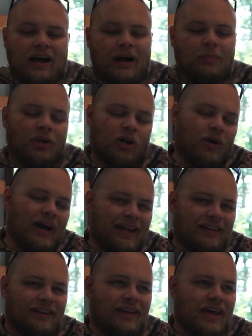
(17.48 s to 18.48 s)
I'm gonna go
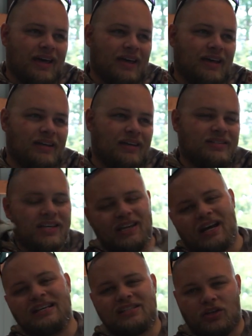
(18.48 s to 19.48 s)
ahead and take you
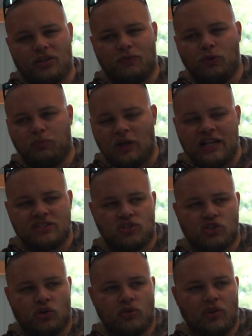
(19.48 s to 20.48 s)
guys out of the food plots,
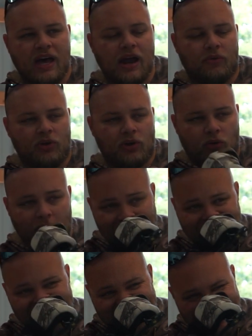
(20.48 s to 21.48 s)
show you that real
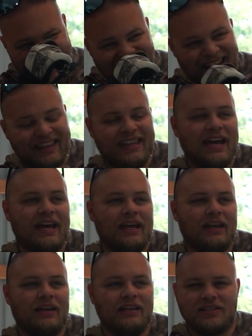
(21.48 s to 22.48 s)
quick, and
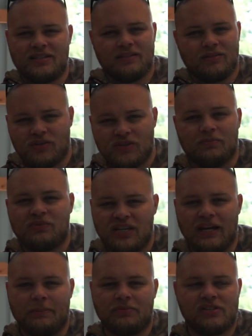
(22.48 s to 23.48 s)
then it's some
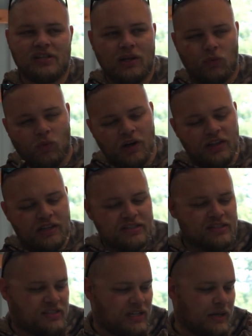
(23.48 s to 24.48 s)
tips. And one of
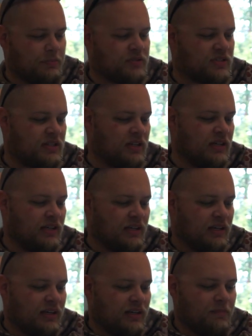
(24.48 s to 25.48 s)
these tips
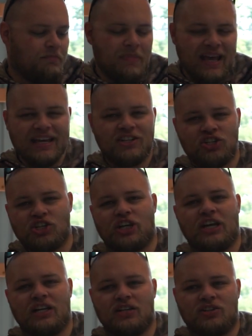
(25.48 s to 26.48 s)
may
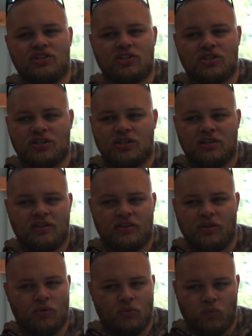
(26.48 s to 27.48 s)
change
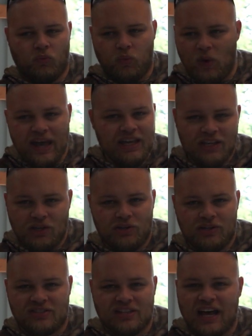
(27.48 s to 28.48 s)
the way you
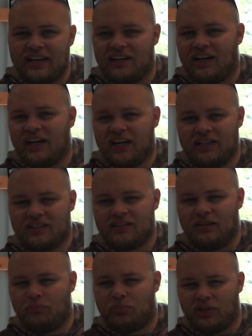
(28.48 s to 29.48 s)
decide to hunt
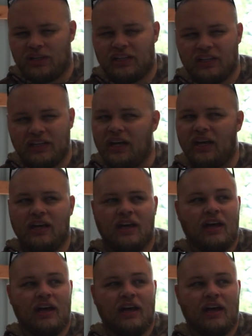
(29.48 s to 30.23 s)
completely.